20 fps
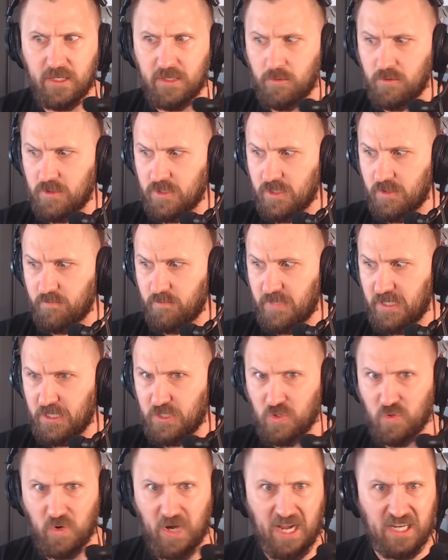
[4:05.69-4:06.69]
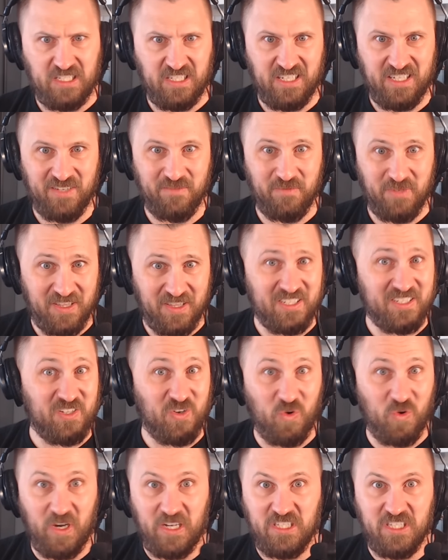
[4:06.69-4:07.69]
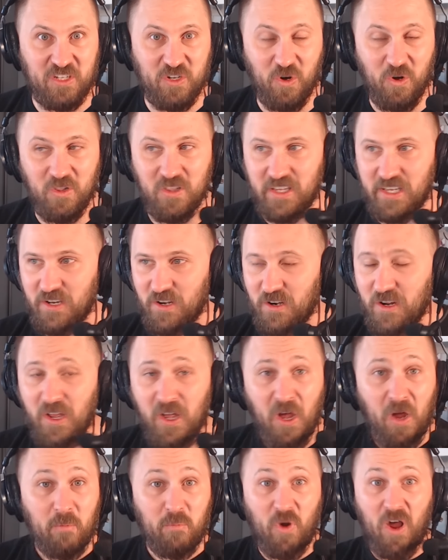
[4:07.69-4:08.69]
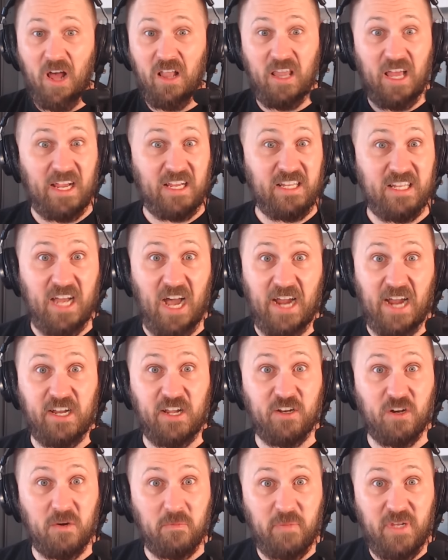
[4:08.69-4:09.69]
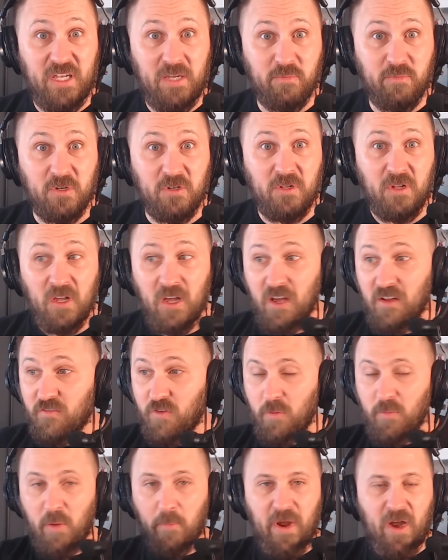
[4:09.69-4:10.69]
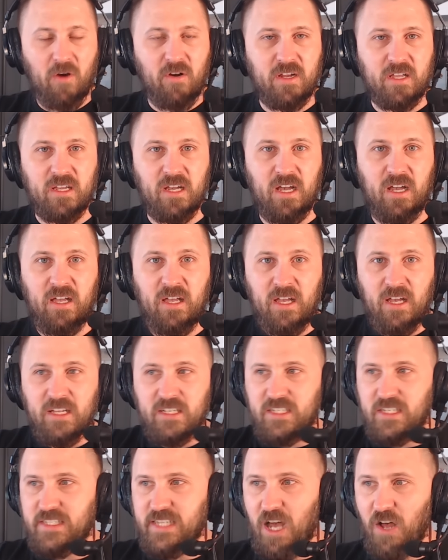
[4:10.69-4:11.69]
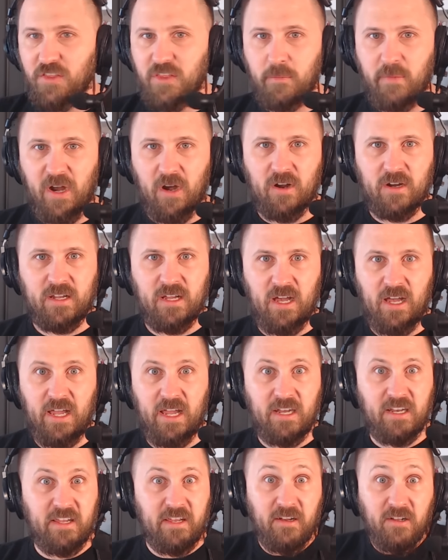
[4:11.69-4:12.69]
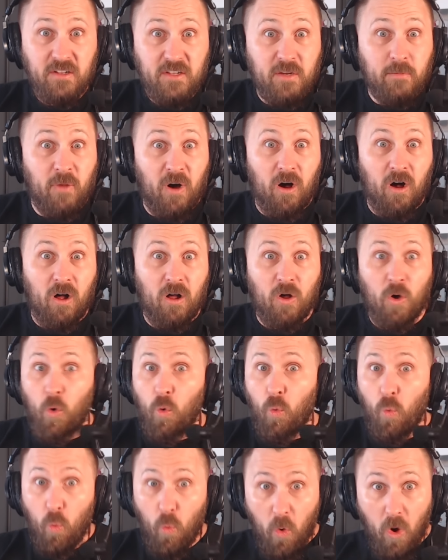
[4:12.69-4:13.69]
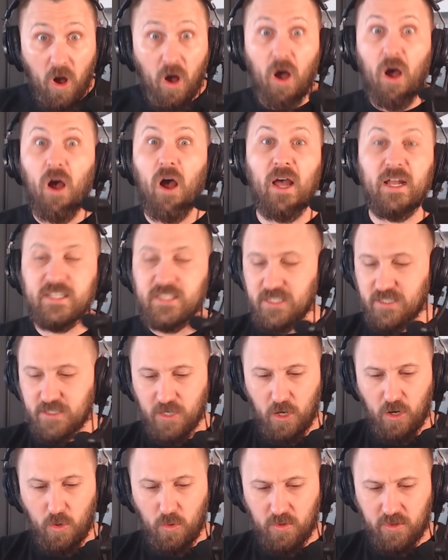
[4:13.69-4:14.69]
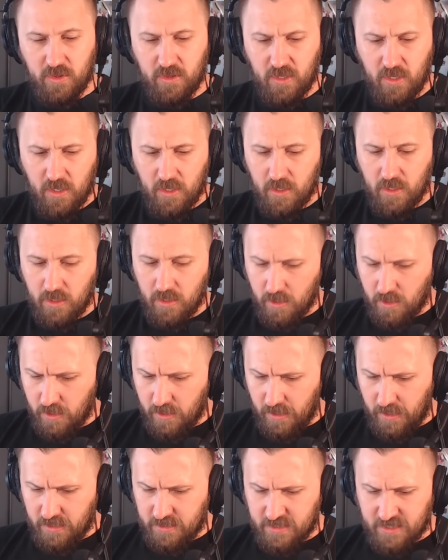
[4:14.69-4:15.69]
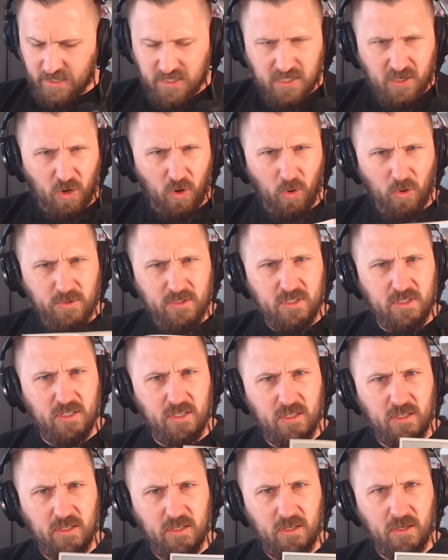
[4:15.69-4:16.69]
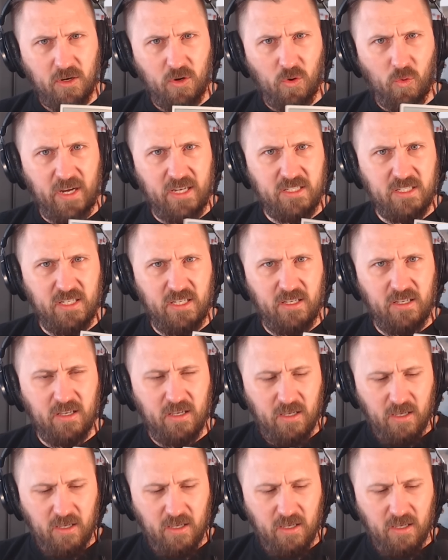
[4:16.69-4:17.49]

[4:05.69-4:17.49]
It was a big tragedy, but this crazy cult leader brought like 900 people from America to South America and killed them all. What? So is this cult crazy?